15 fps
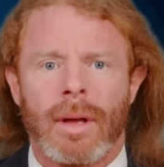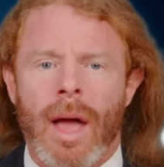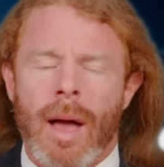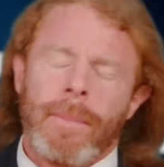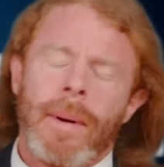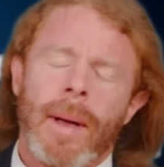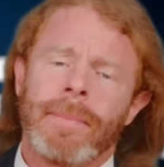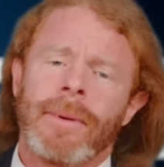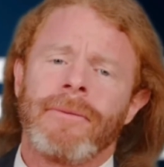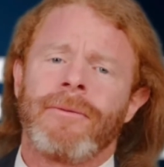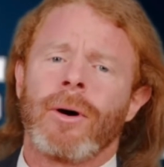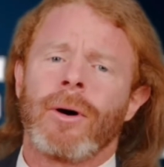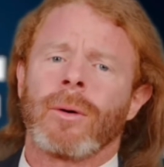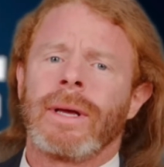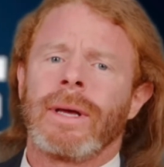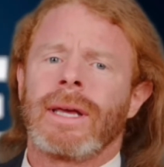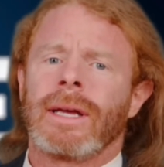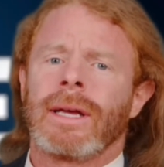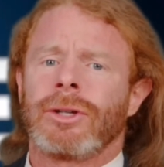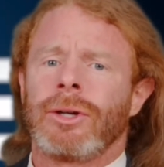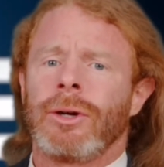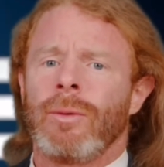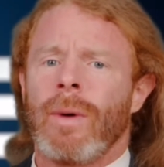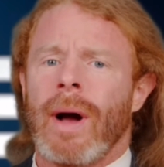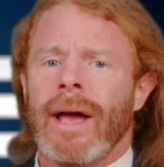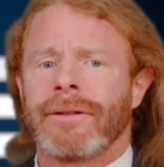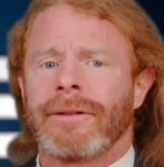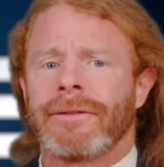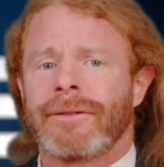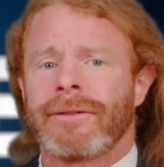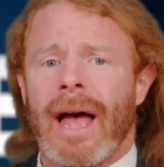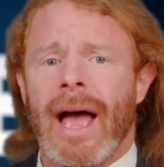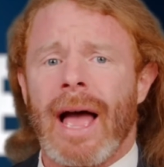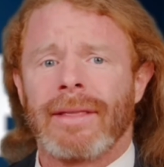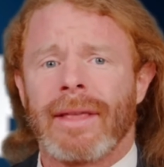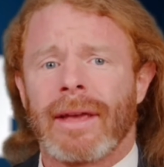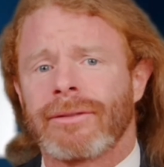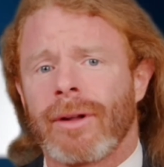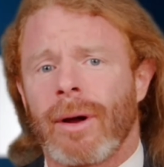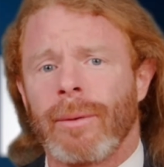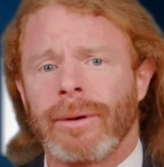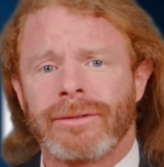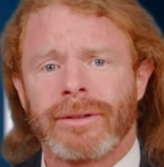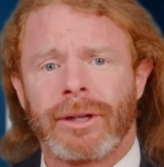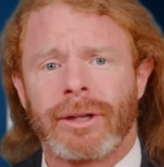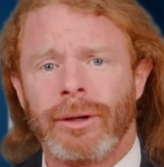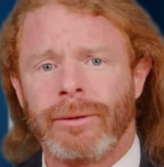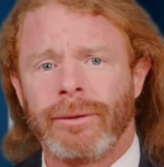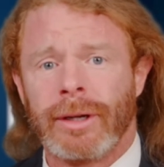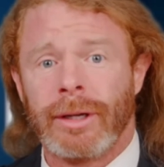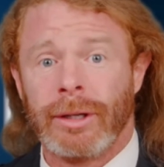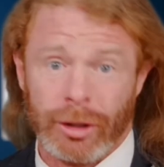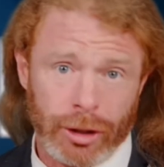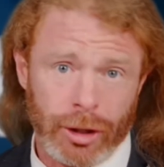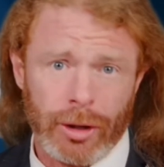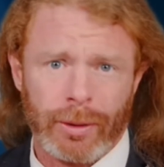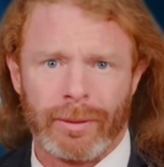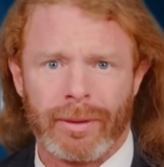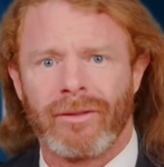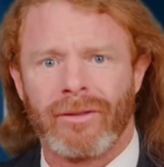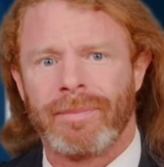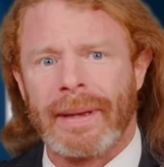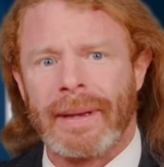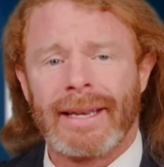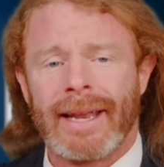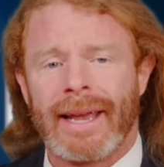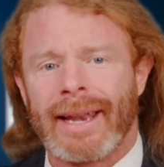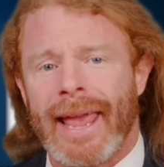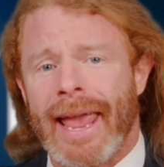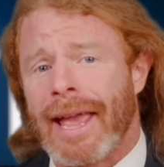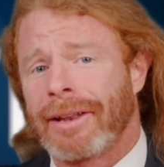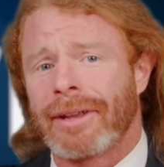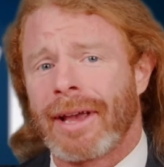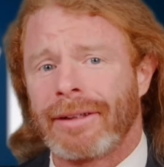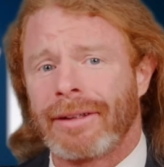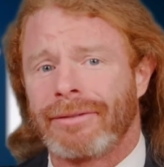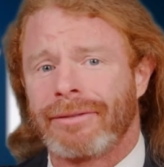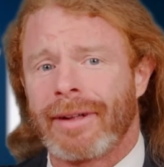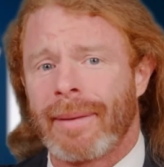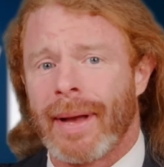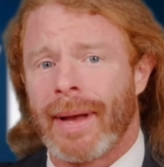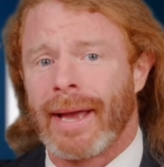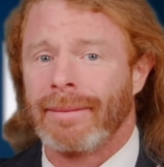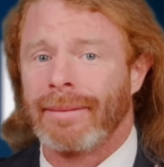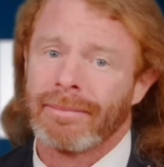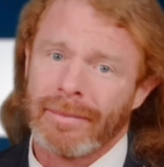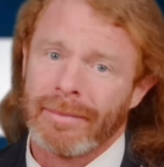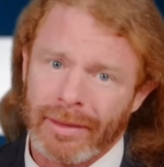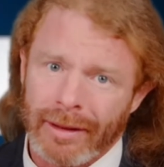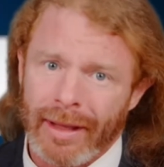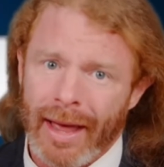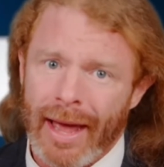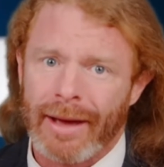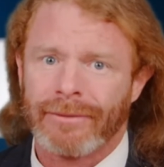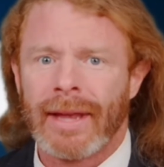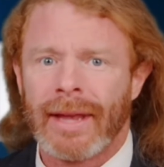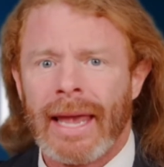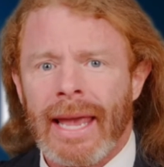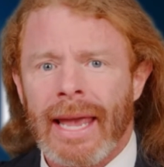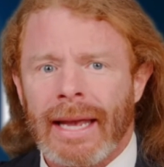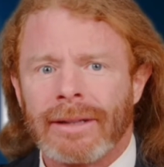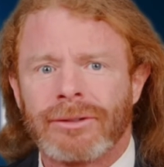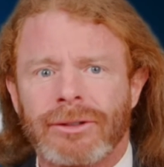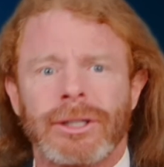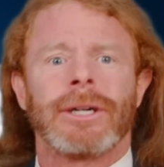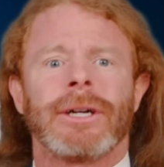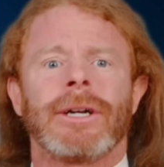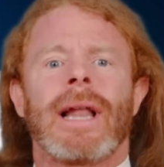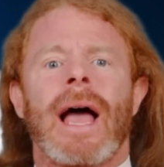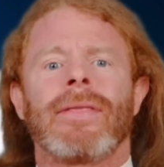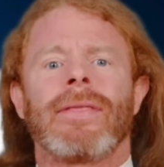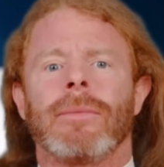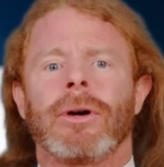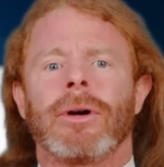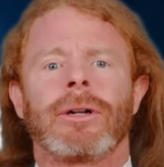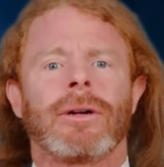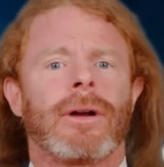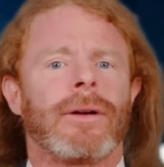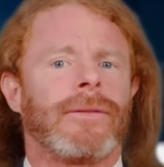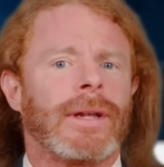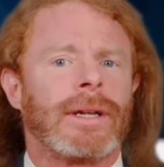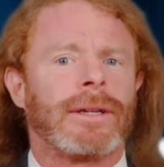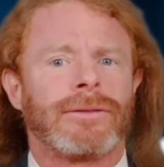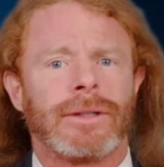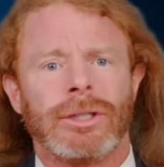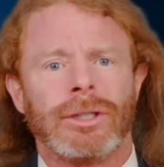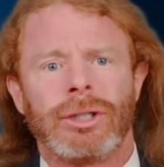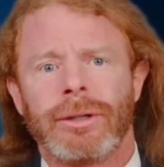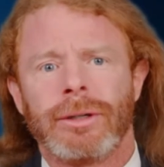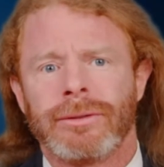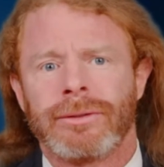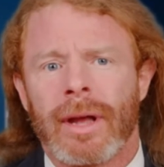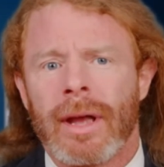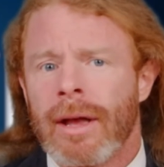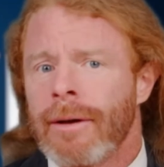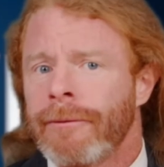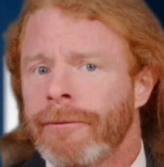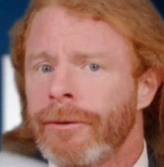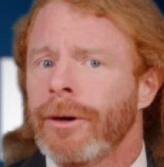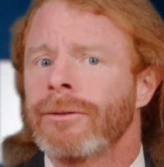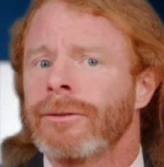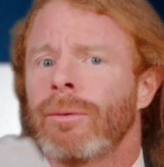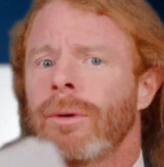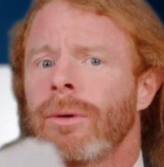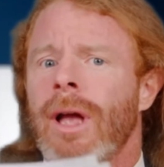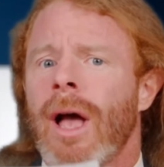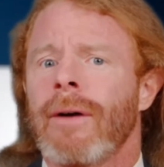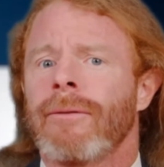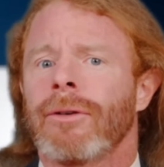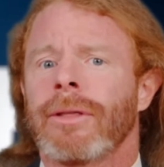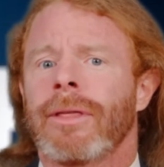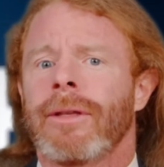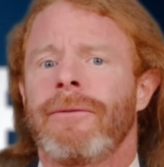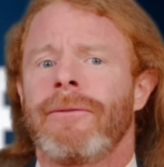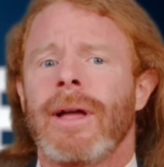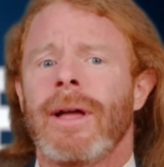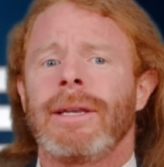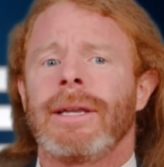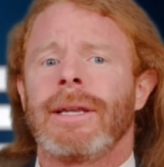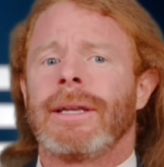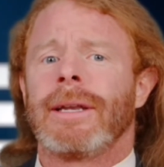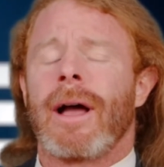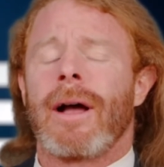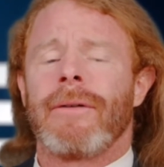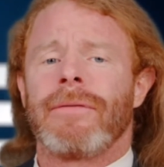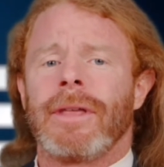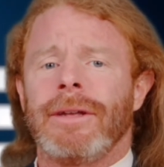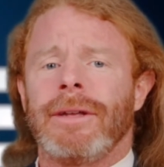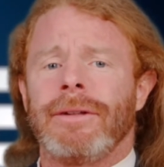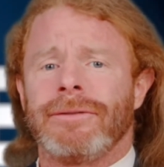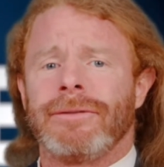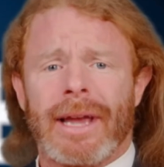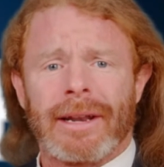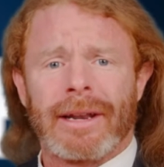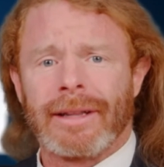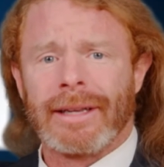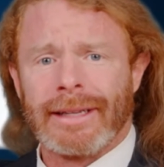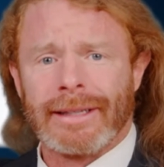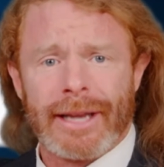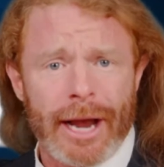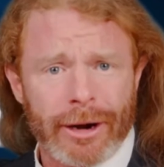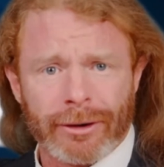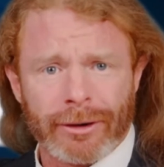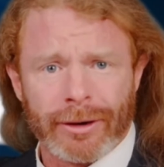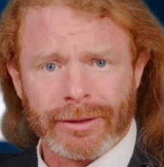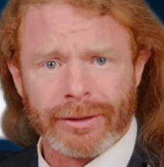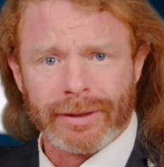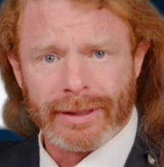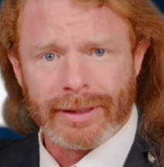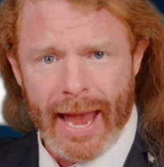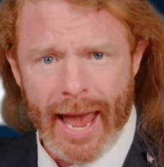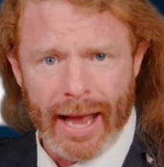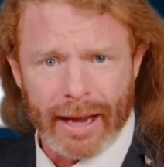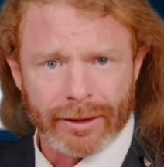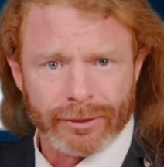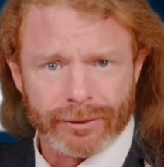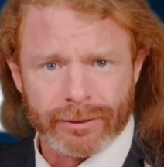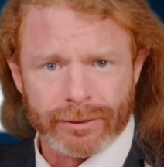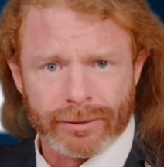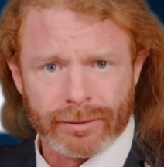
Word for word: But before we get to why the side that's always accusing you of being an anti Semite, the left, is cheering on the murder of innocent Jews, first we'll cover the funding of these deadly terrorist attacks.